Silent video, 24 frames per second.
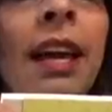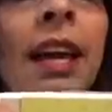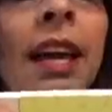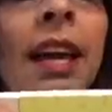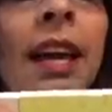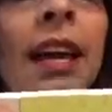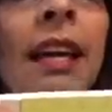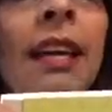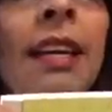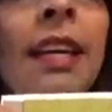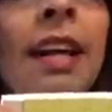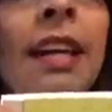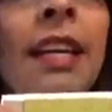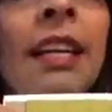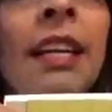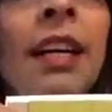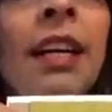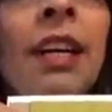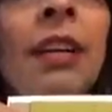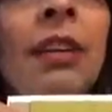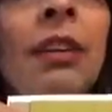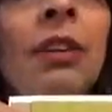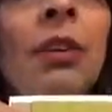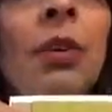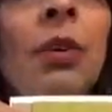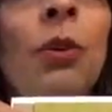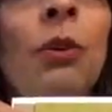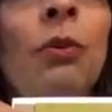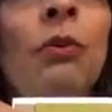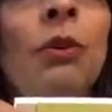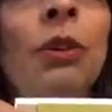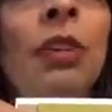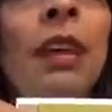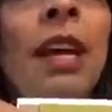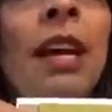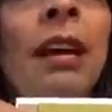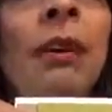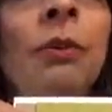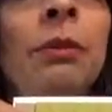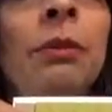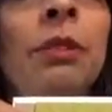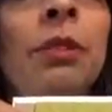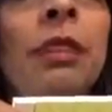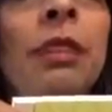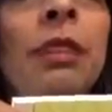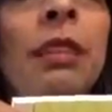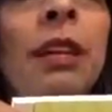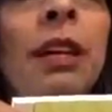and I cut an oval
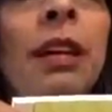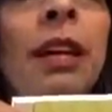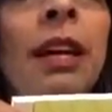out.